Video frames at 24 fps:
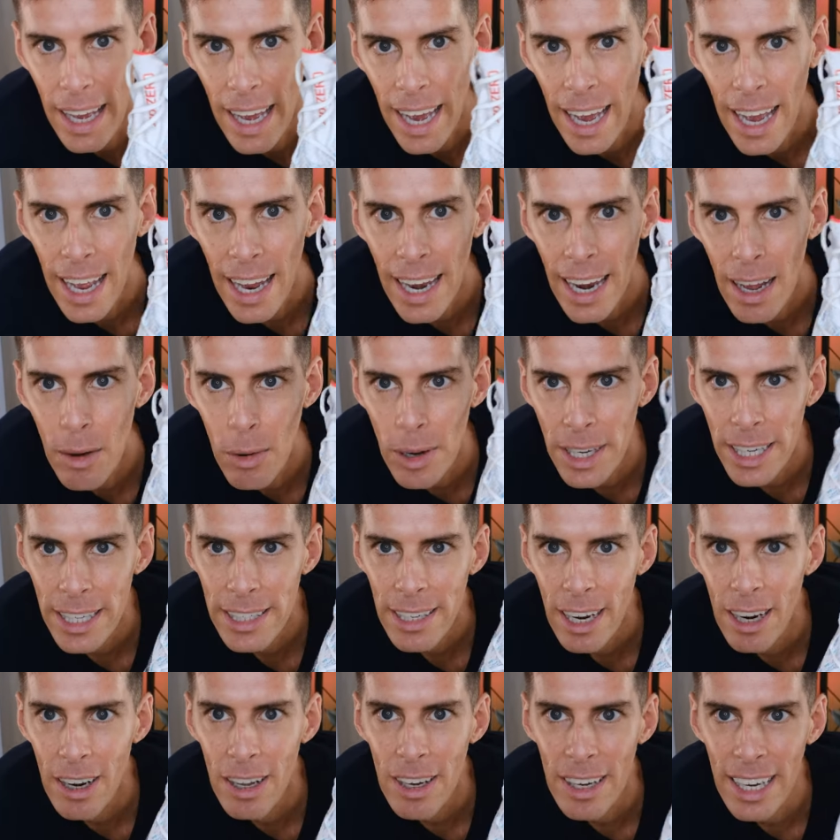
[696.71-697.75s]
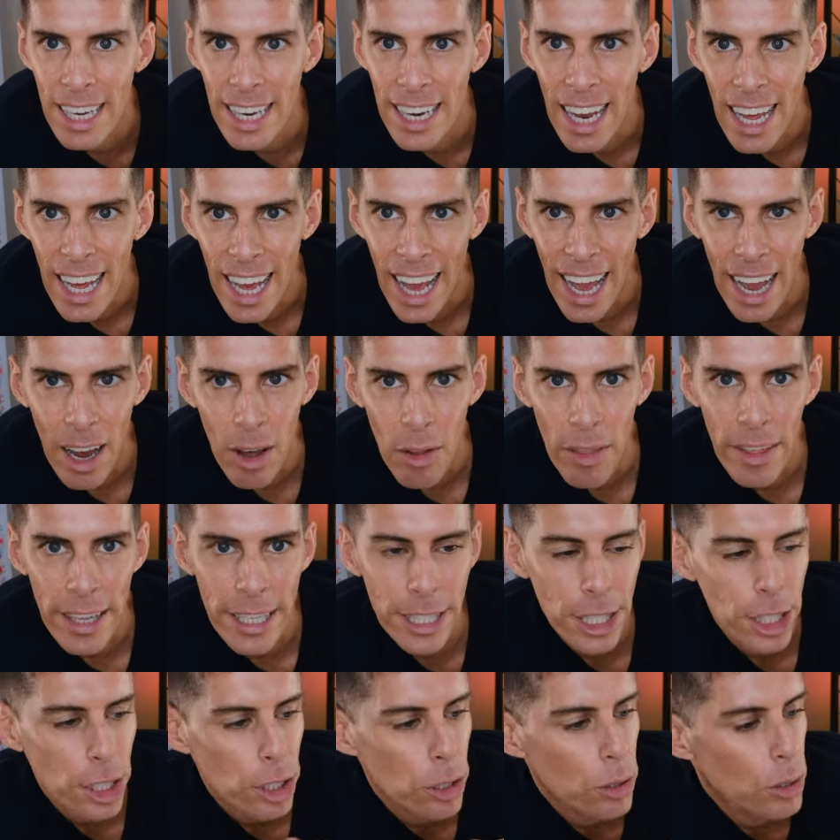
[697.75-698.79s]
and I want you to look at how these
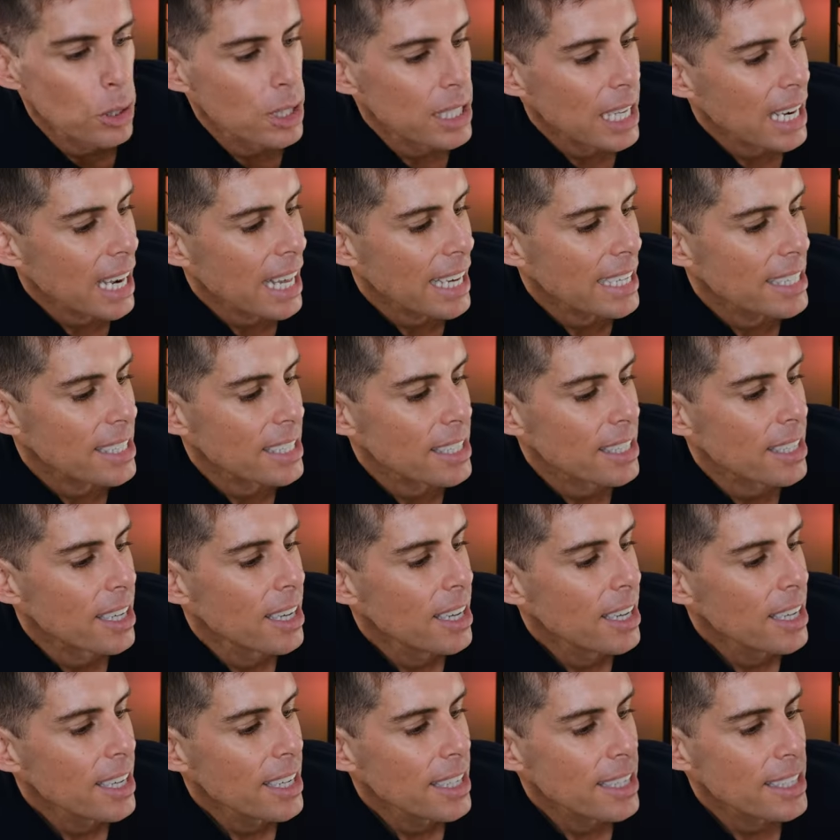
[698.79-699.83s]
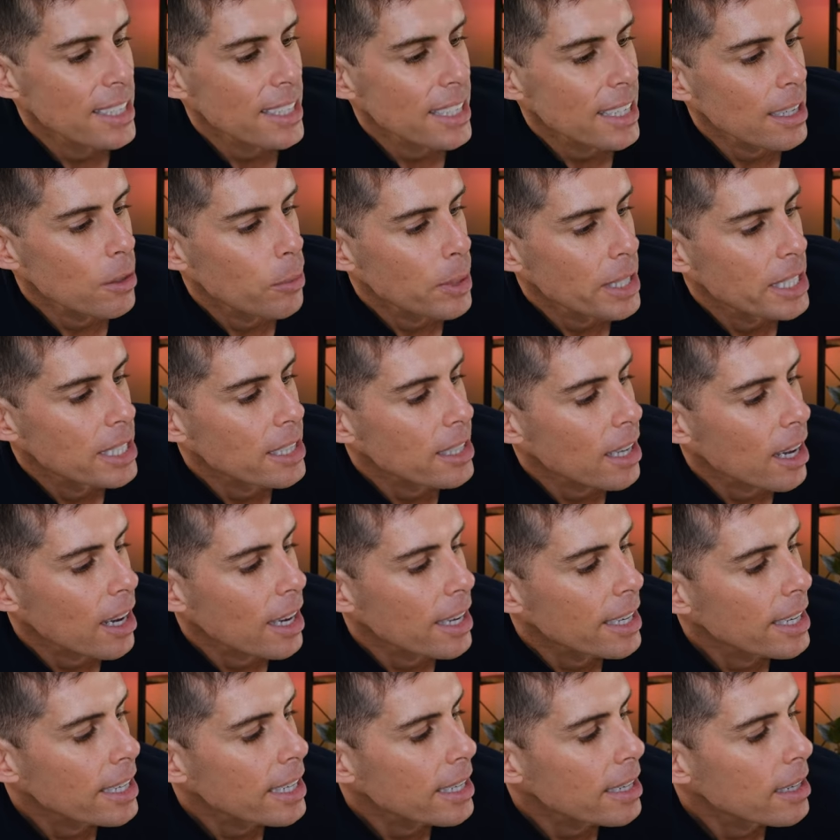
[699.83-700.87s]
shoes are laced. You see, we start
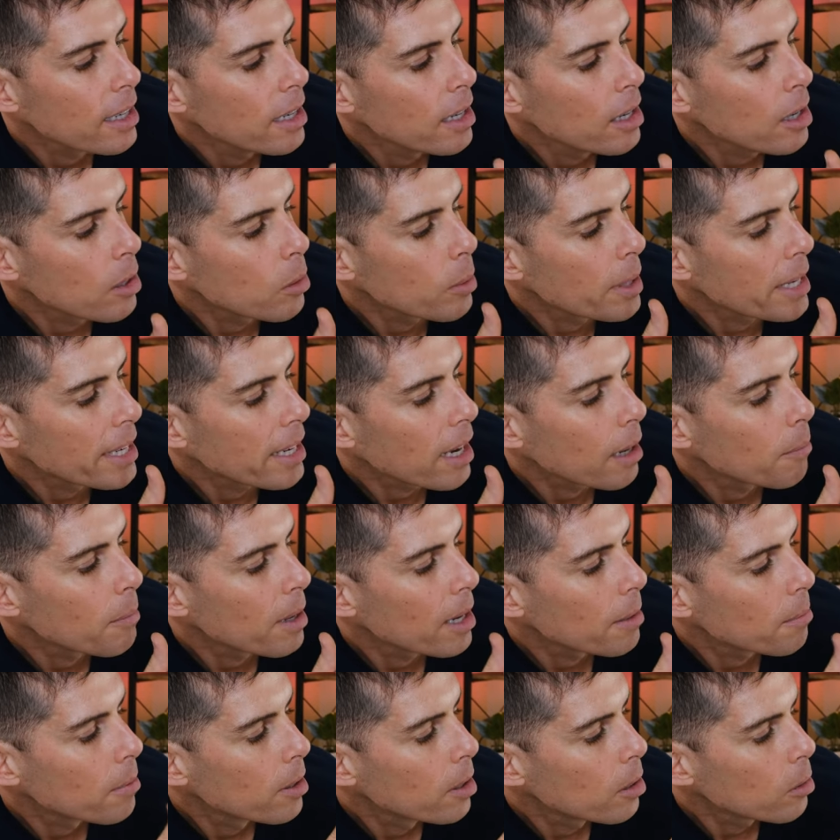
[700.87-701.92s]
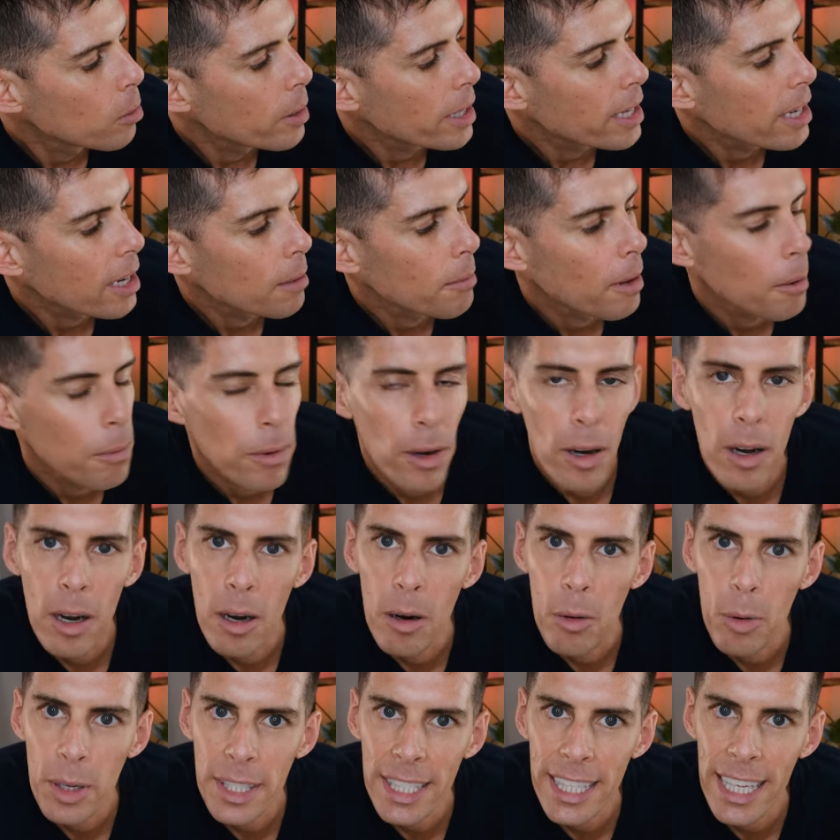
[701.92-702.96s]
here, we come up, we come up, oh,
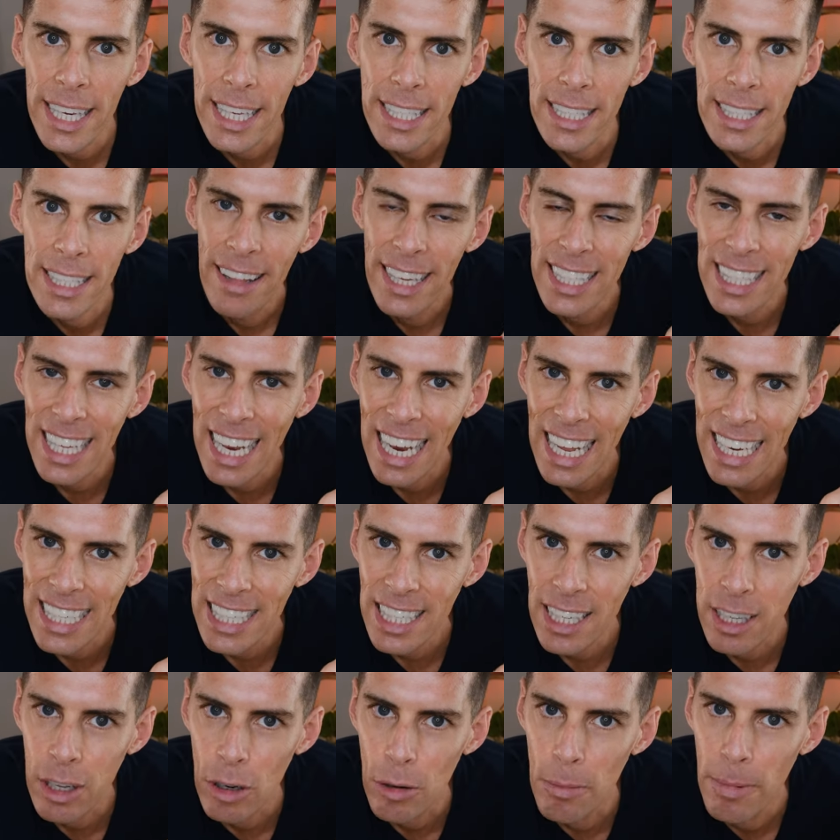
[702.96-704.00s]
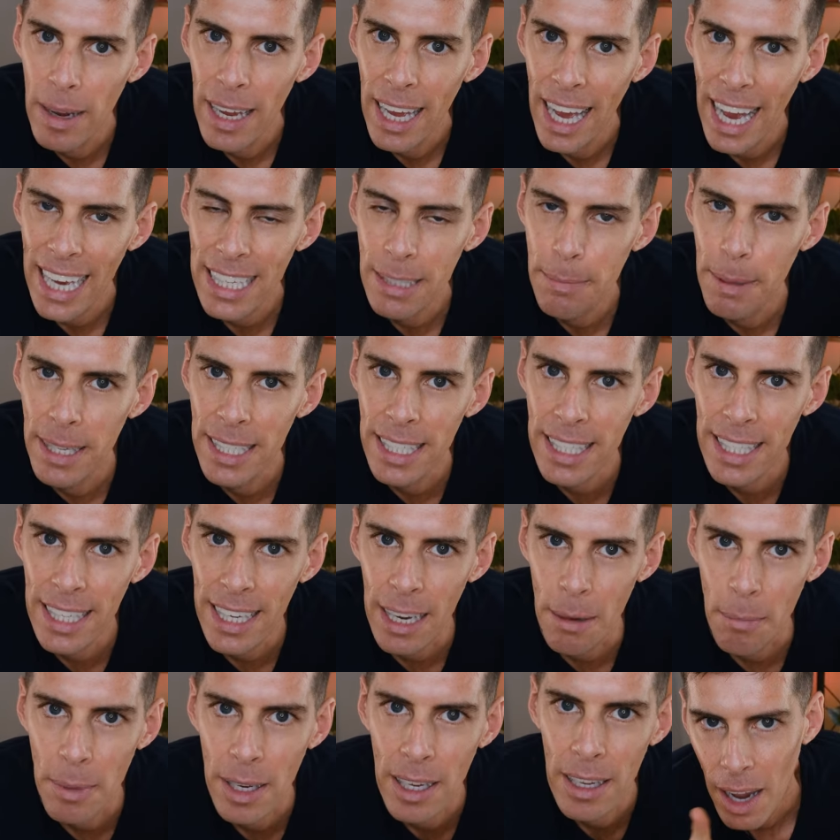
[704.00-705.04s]
what's this? This lace loop has been
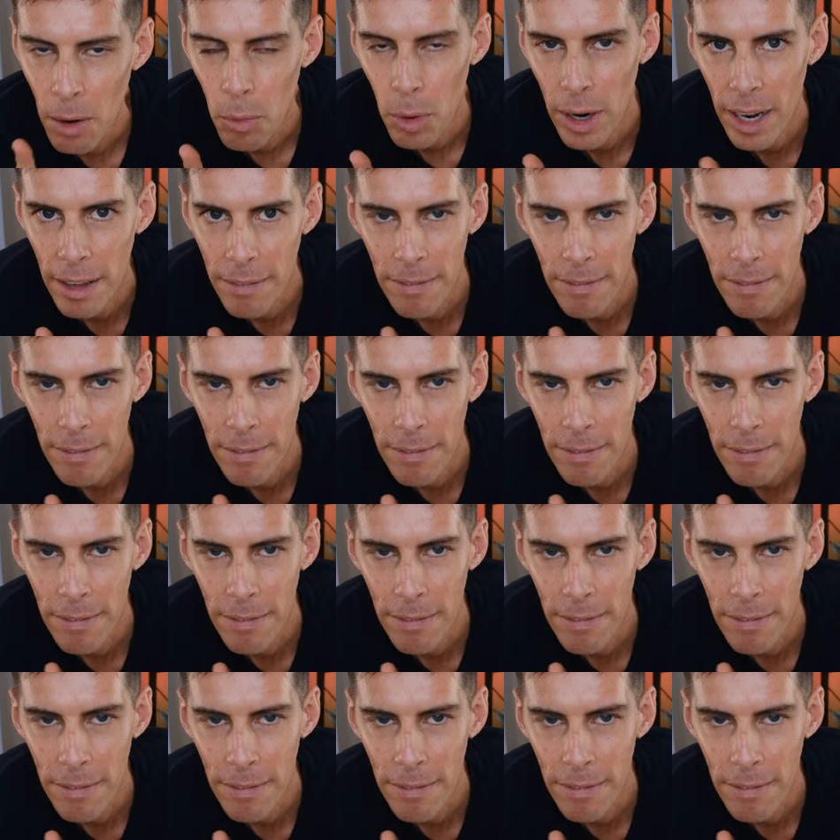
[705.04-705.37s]
skipped. And what I